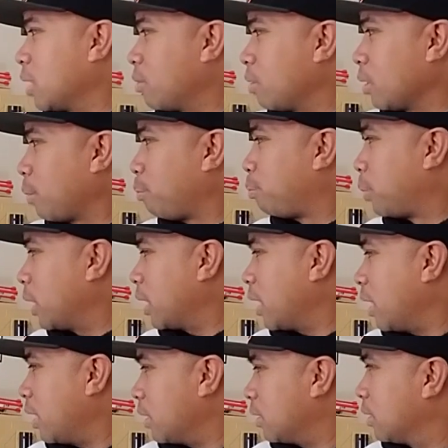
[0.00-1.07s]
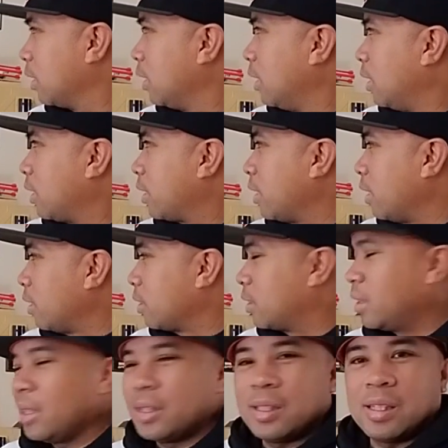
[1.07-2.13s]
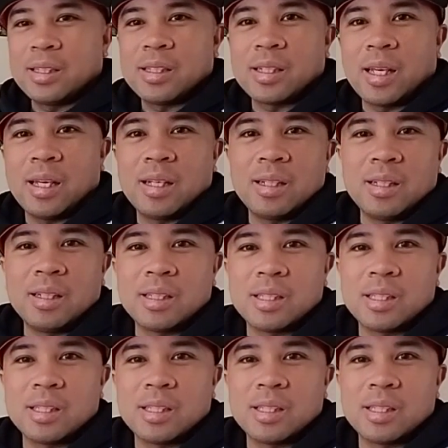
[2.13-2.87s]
for the big ass, you know, 6-inch scale